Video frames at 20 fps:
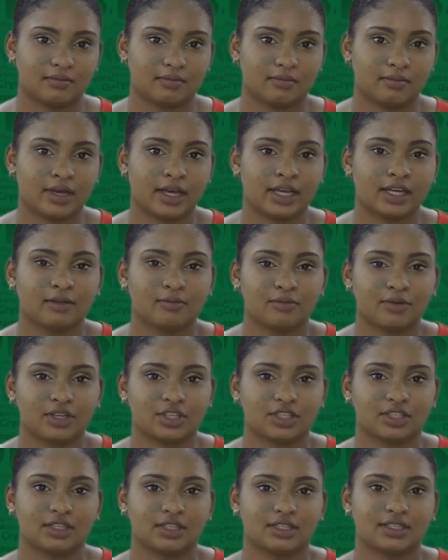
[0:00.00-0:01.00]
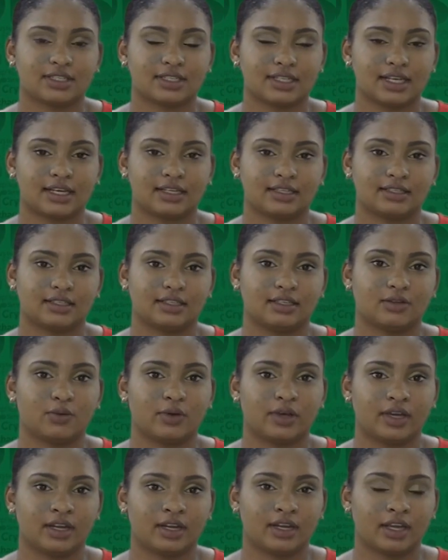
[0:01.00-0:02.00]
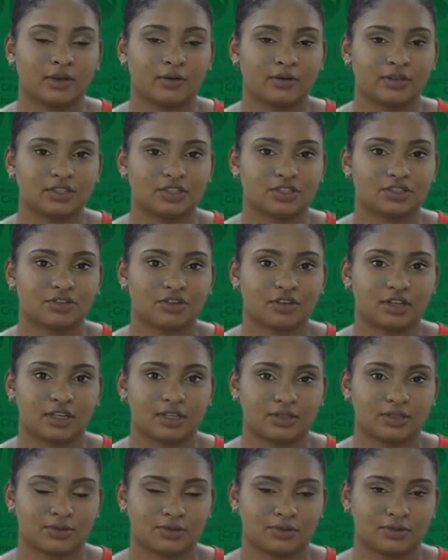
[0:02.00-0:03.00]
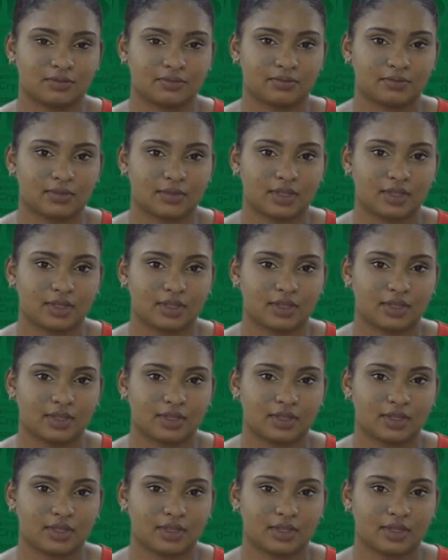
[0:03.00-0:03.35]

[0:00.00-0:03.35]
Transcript: My depression started when I was three years old.